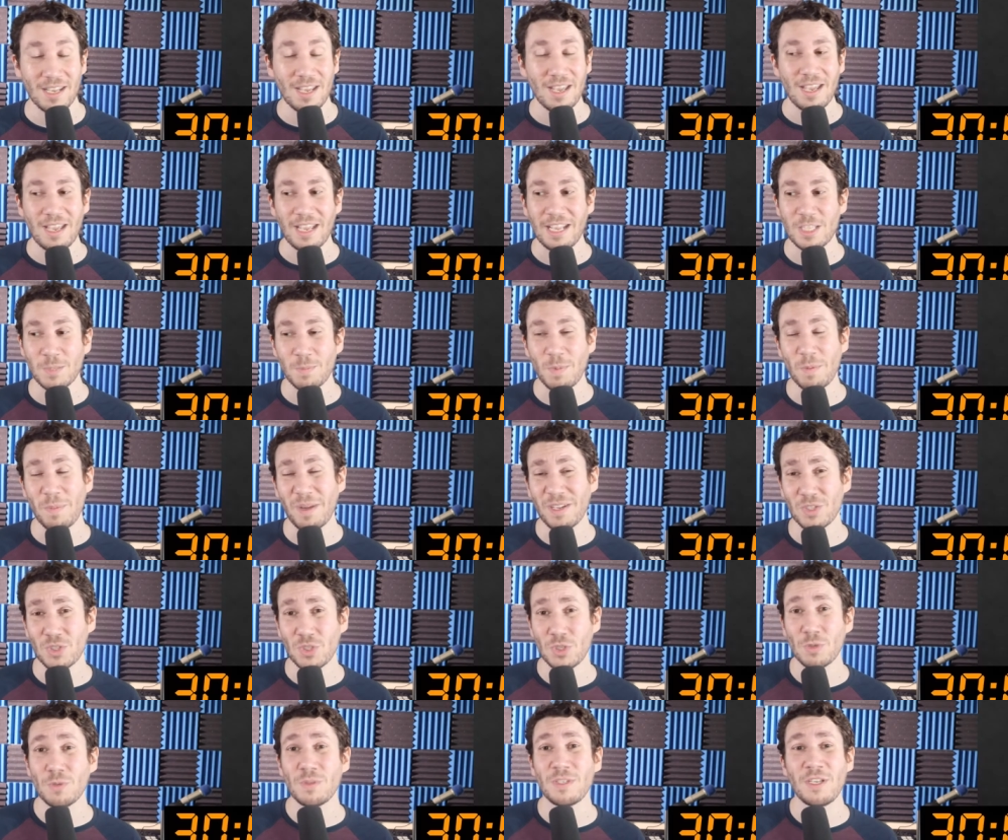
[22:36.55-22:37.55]
It's been about
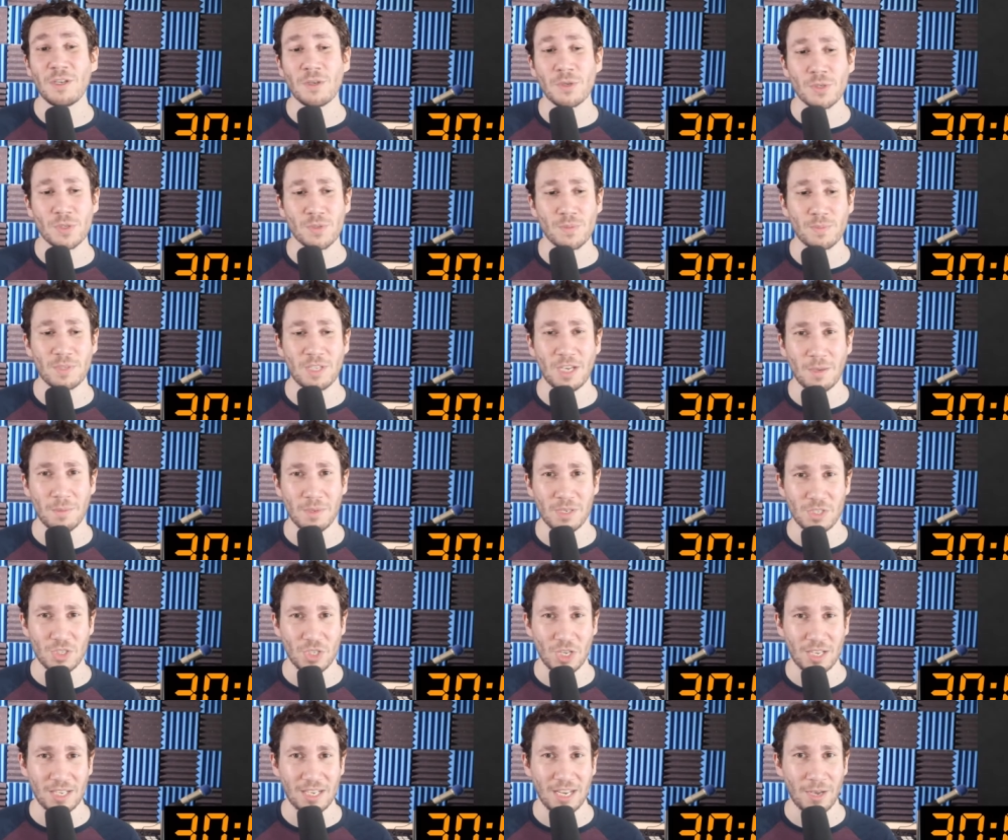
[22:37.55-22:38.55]
two years from Tommy
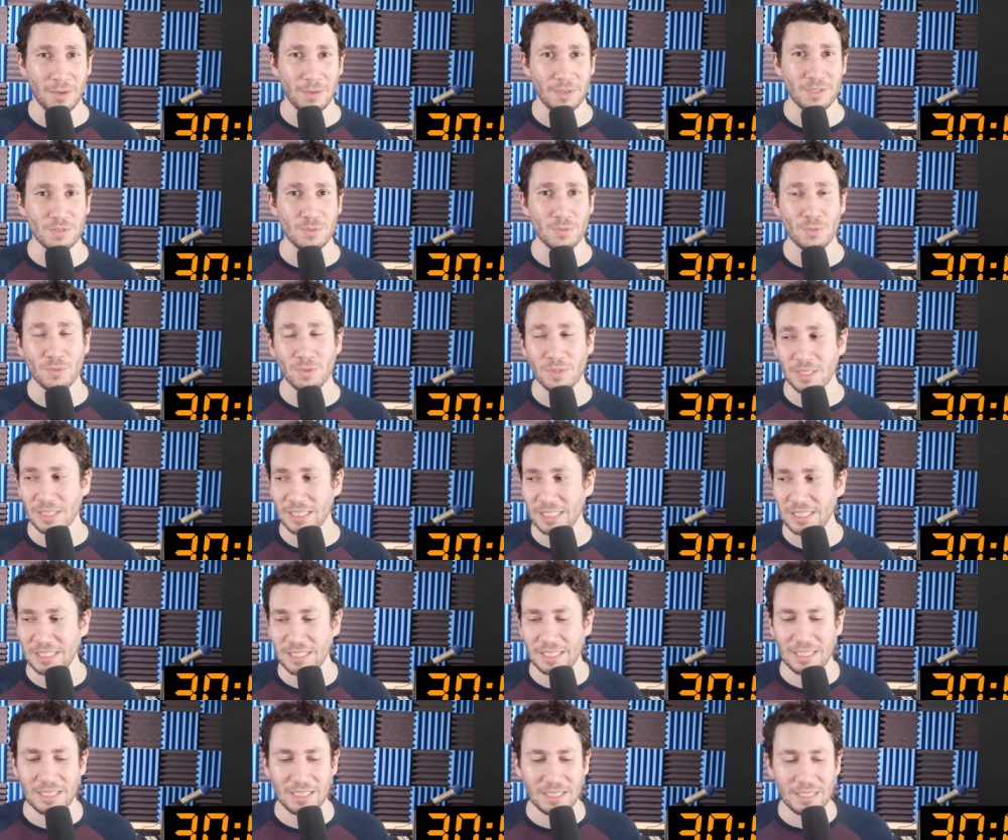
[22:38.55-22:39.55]
John now. He's really
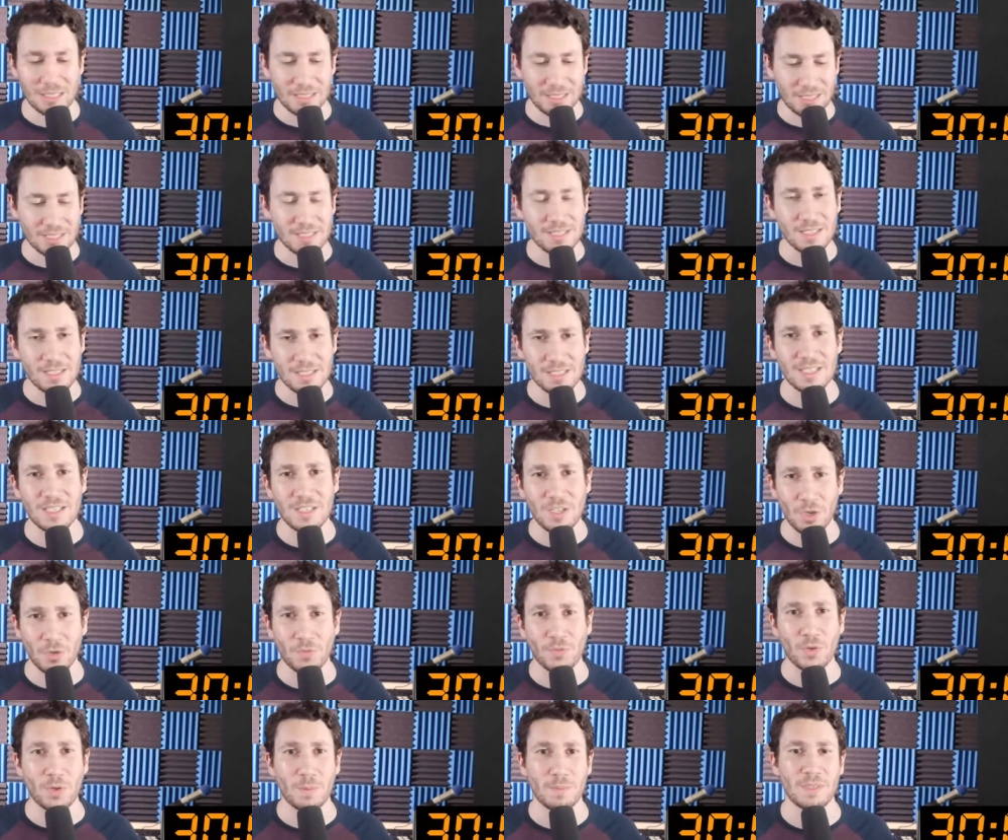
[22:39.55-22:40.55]
this is the year
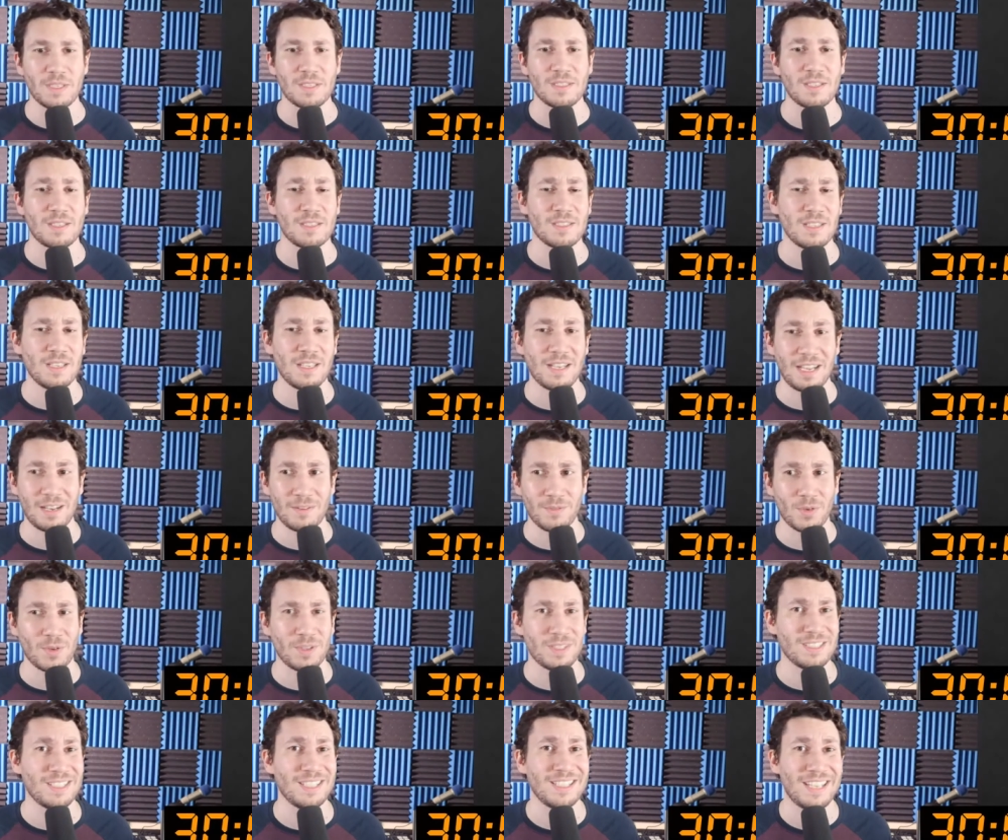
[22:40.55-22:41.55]
for him to succeed. And
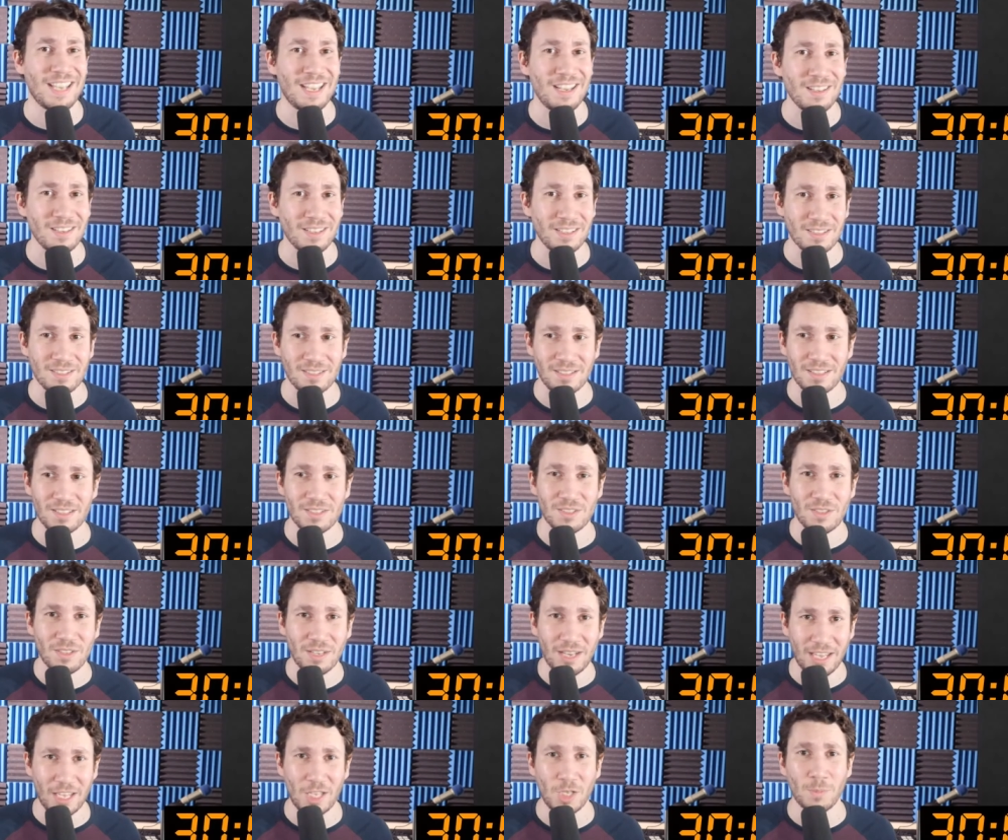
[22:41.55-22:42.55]
it's the Yankees. Like it's going to
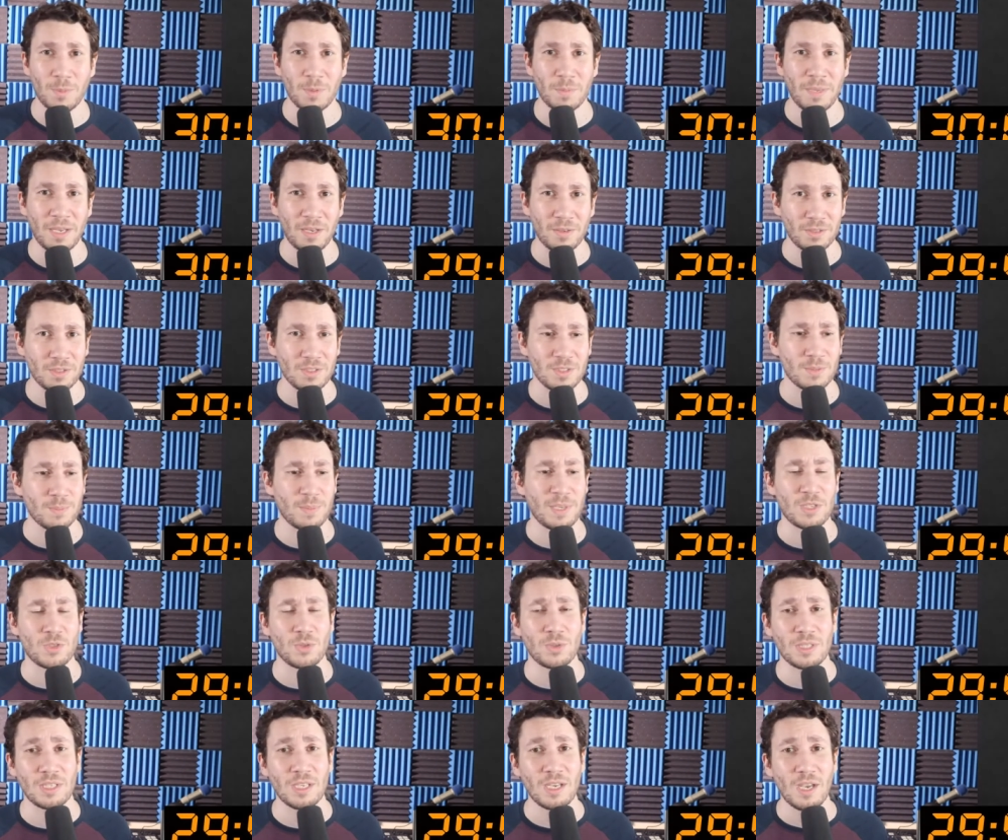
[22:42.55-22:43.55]
help him out,
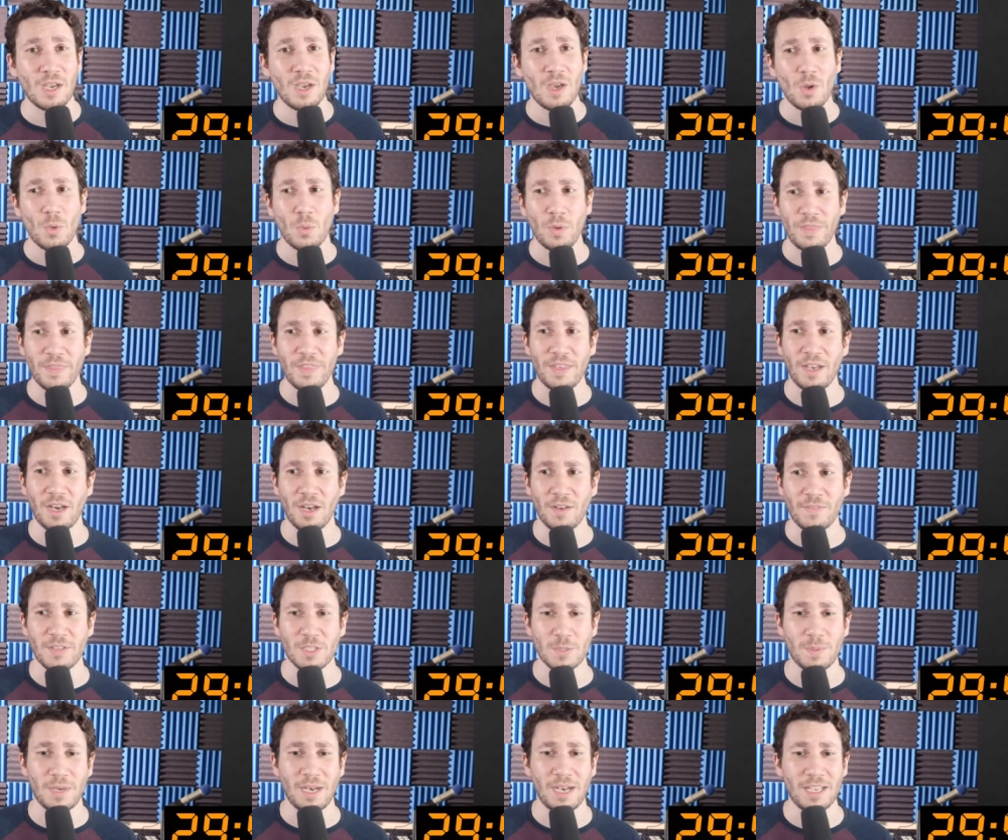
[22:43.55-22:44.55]
especially with the offense
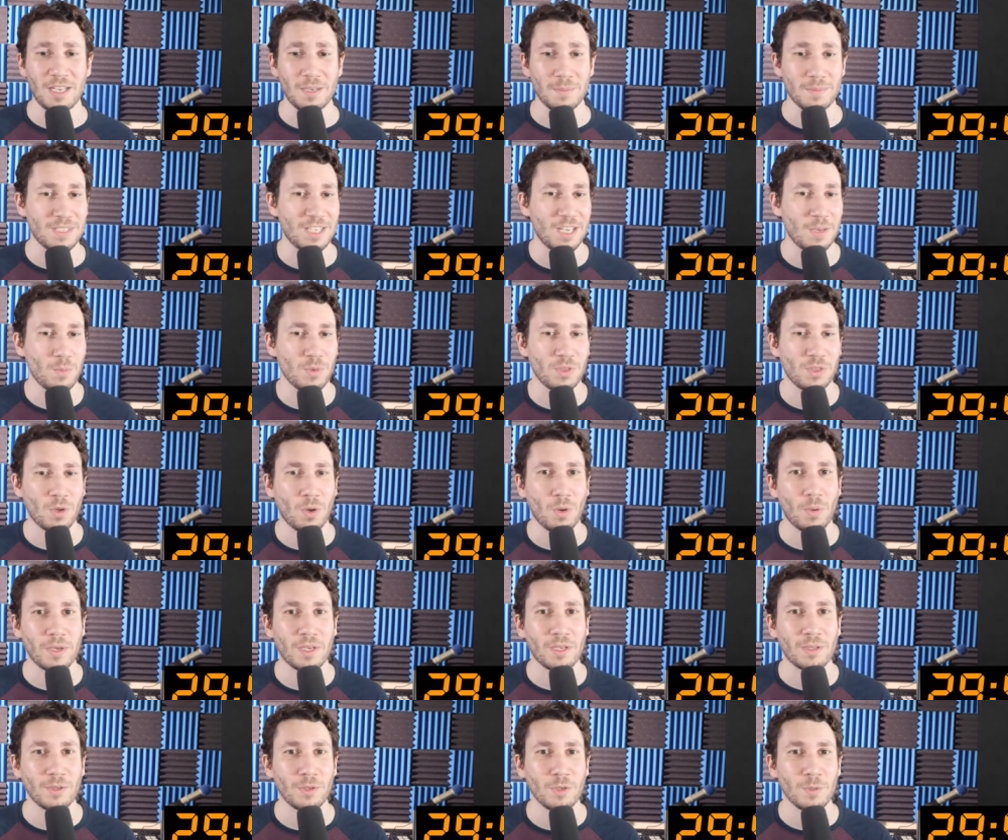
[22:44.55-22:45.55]
behind him. Same with Corey
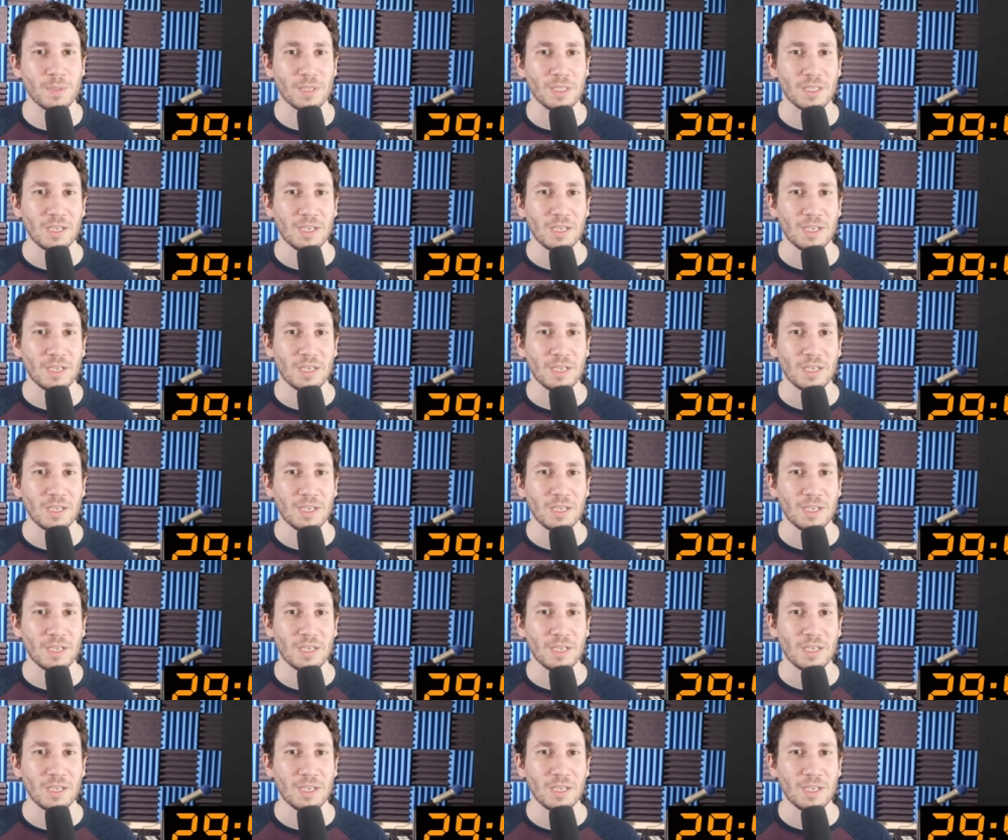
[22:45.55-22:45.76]
Kluber.